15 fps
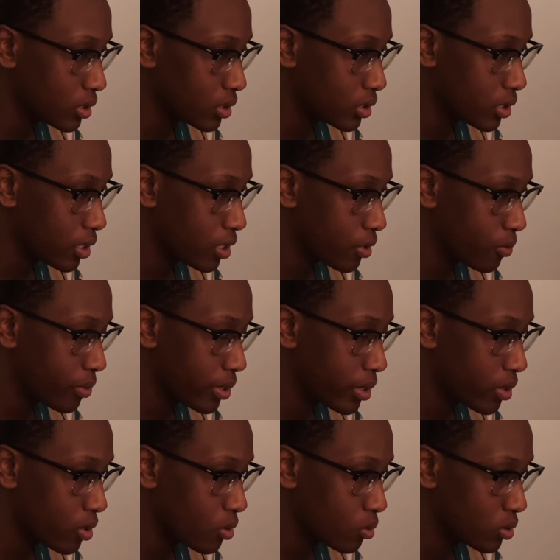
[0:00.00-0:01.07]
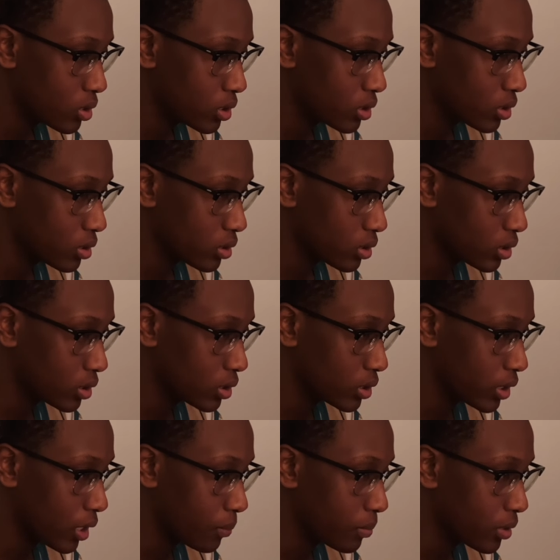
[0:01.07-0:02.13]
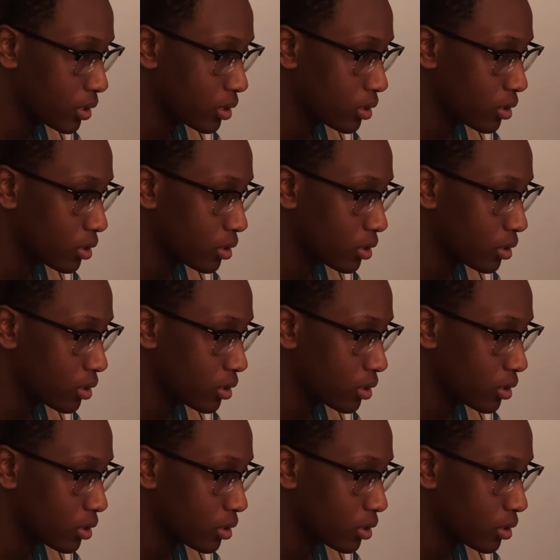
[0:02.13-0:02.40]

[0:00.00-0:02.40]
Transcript: There we go, just a tad bit.